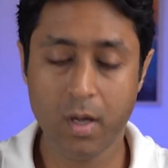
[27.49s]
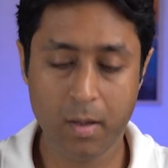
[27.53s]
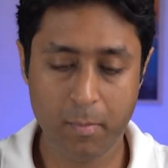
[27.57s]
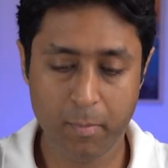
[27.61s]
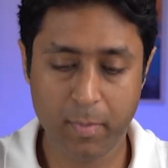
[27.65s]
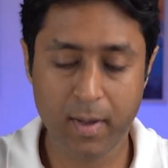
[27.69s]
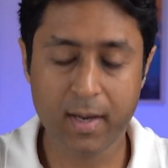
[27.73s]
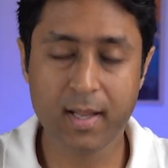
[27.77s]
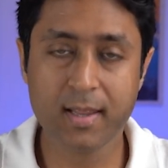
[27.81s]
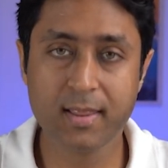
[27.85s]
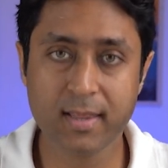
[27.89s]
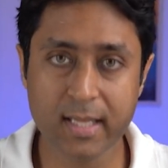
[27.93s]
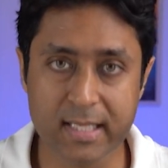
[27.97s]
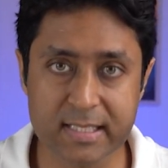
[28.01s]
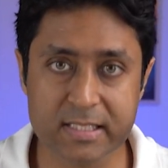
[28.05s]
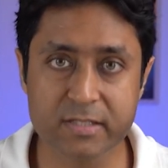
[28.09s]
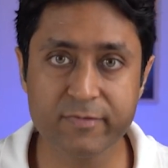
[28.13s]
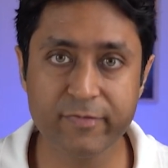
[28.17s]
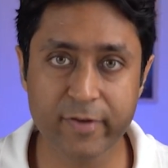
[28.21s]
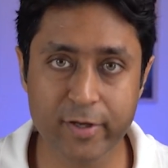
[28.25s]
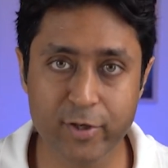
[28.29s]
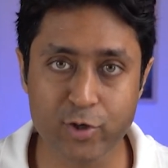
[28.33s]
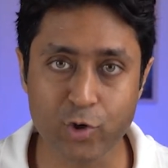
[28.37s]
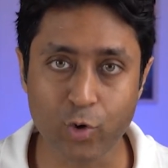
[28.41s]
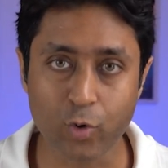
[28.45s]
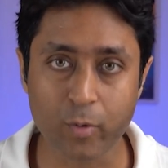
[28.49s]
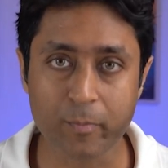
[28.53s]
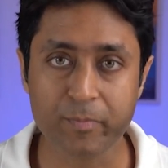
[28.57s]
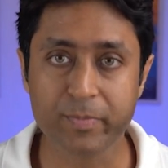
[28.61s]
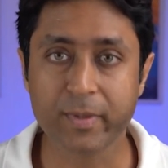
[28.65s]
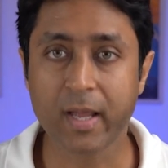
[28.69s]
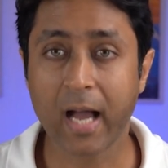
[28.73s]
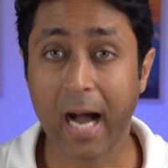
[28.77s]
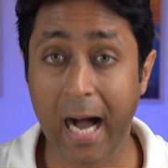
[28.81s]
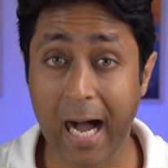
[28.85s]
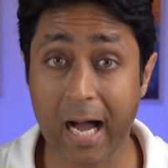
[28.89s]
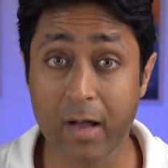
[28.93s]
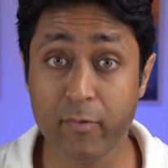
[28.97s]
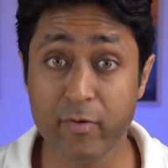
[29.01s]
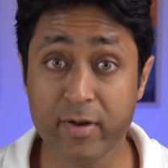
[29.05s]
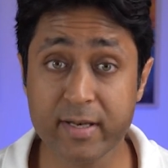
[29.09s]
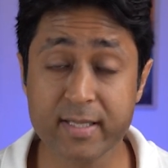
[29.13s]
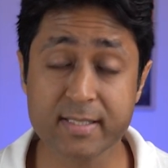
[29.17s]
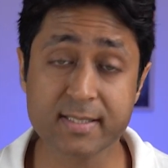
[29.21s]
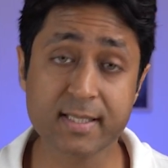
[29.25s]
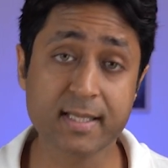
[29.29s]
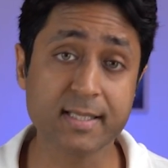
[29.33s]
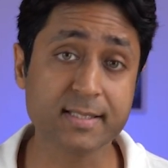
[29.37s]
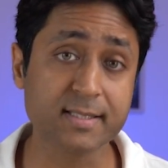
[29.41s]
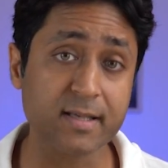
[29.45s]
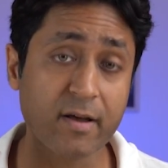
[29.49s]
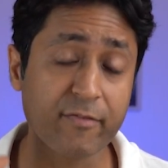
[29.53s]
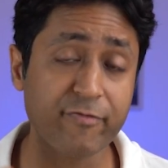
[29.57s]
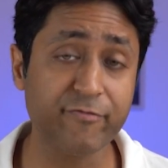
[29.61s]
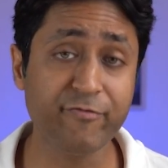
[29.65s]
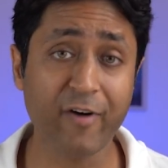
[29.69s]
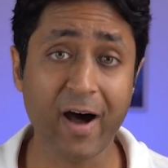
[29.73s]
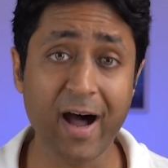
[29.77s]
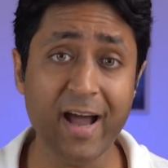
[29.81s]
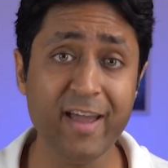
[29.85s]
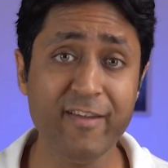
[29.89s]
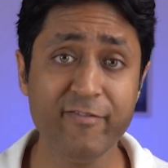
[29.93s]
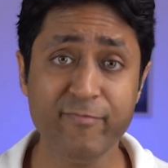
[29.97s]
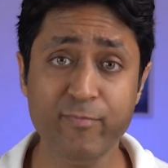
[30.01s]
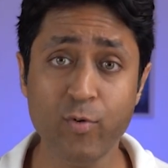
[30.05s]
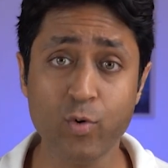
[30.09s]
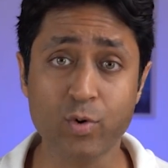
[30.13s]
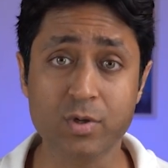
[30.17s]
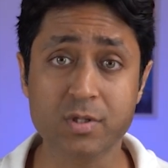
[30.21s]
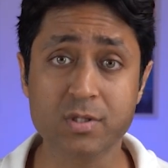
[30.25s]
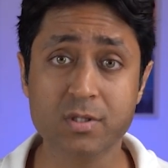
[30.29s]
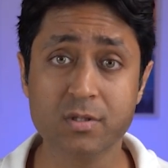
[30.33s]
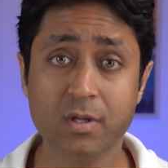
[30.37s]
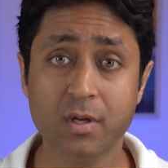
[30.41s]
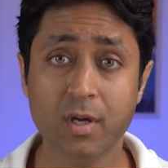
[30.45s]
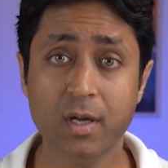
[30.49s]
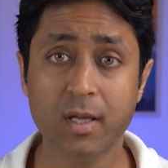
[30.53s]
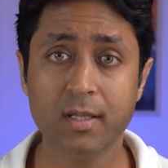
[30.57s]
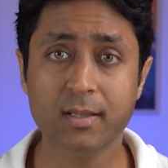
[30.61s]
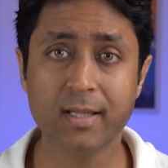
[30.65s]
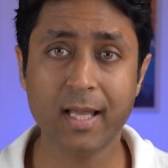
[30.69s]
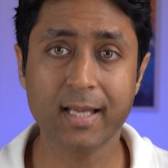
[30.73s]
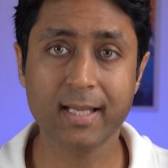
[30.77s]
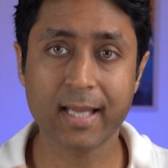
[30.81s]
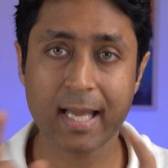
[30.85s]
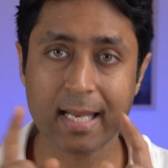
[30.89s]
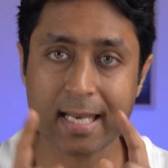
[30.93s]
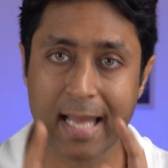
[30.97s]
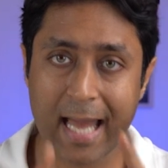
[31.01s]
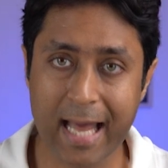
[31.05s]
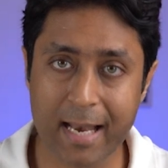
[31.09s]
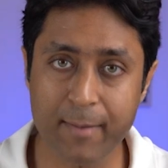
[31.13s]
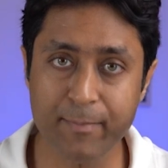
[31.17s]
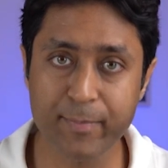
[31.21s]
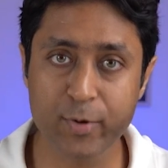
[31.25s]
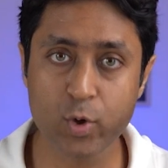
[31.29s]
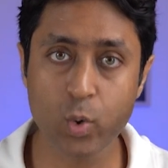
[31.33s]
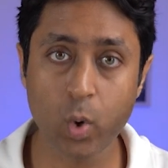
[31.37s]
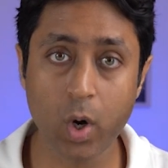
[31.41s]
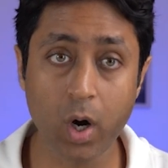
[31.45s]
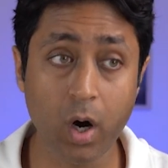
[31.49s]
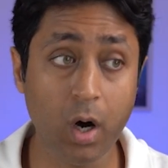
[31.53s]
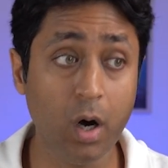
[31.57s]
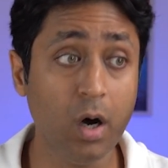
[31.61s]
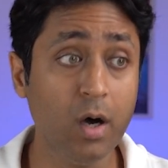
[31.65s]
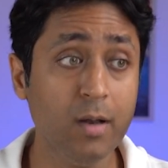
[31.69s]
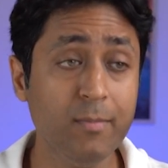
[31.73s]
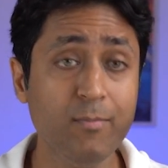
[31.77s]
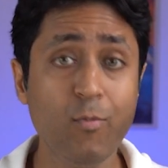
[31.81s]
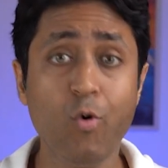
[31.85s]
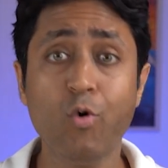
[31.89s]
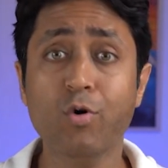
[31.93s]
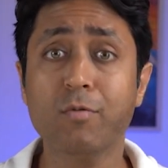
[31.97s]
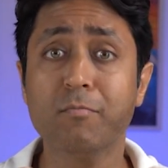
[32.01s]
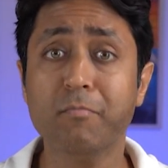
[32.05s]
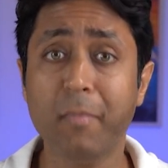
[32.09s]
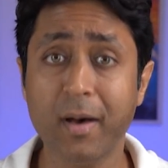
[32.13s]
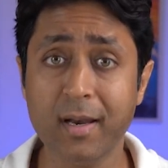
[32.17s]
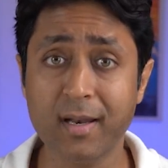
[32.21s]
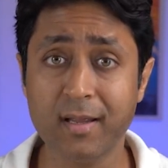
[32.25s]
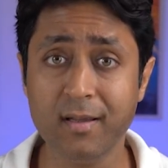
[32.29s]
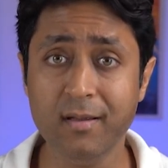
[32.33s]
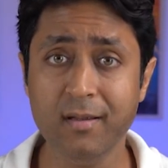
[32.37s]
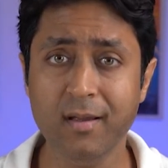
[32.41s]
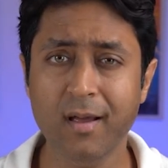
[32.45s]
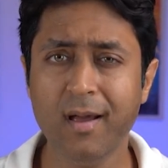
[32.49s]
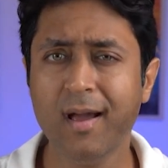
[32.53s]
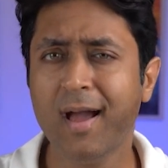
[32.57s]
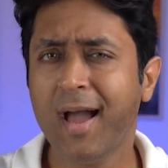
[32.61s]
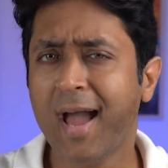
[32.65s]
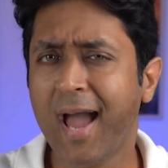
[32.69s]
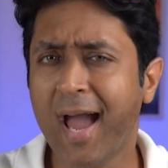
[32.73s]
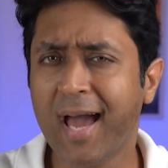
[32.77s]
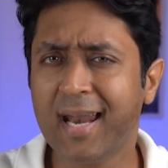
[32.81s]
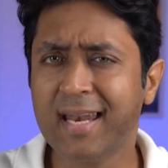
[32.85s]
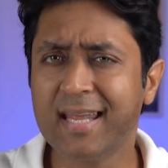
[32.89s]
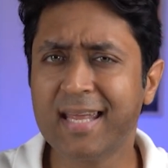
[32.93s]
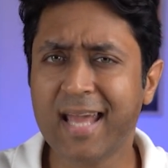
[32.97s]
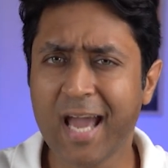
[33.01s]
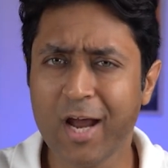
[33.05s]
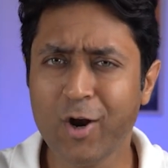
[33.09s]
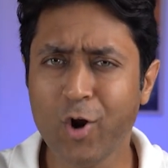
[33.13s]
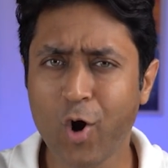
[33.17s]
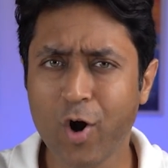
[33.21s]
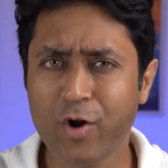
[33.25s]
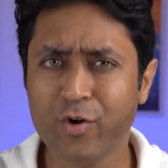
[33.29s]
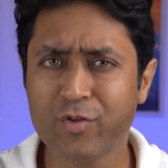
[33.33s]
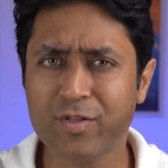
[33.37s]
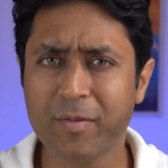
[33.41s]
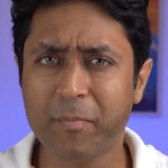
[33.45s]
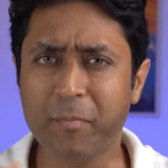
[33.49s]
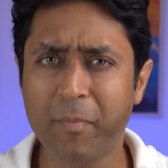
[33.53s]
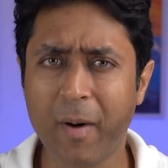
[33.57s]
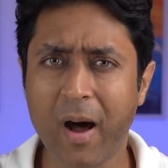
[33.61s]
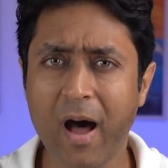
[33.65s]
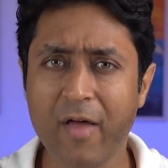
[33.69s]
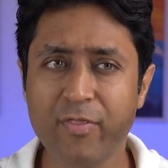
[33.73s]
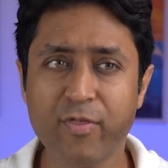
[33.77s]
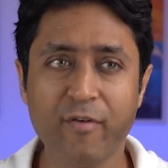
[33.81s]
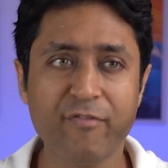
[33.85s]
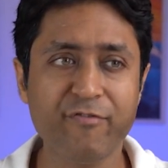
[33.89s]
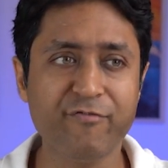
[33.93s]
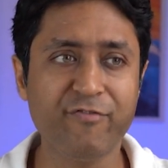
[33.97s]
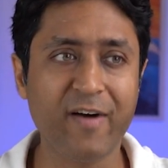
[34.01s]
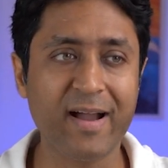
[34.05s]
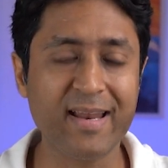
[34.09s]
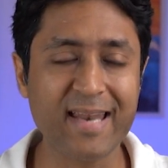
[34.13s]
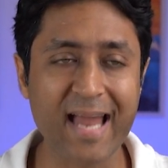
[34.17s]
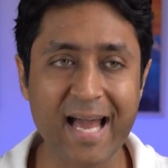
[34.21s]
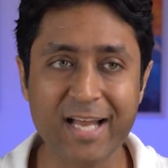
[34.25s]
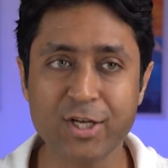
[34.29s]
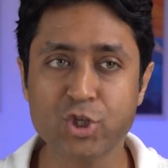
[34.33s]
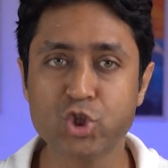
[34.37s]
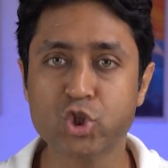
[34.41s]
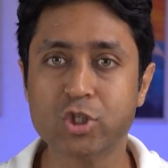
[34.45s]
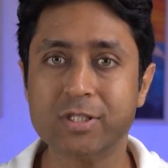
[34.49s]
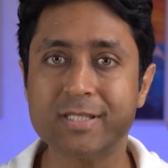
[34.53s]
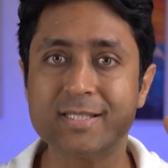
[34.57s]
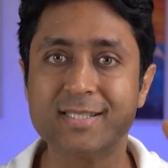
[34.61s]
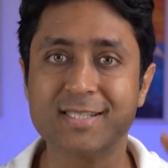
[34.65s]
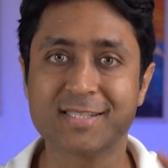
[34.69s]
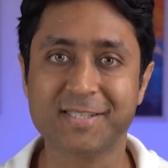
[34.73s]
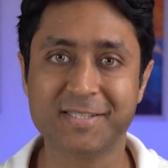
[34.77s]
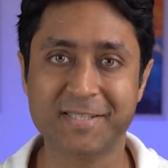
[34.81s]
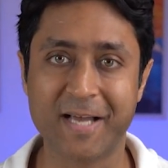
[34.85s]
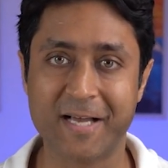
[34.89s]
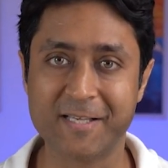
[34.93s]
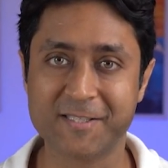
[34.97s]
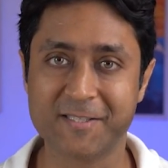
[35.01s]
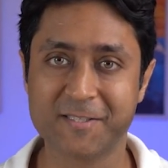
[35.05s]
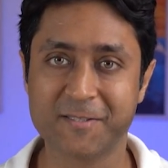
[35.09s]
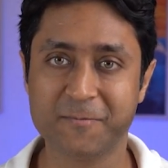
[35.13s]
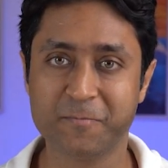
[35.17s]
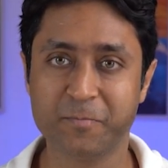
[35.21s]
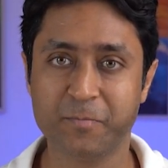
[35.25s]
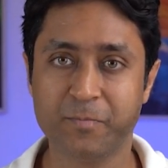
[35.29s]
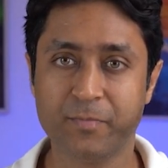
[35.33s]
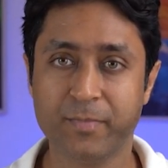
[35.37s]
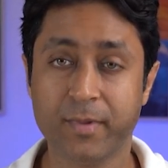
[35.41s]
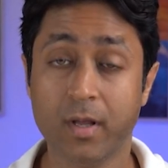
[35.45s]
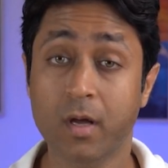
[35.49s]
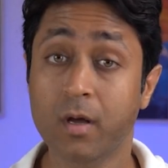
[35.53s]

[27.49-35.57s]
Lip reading: But in this video, I will discuss 5 books that can help you earn more money and get onto the path of financial success.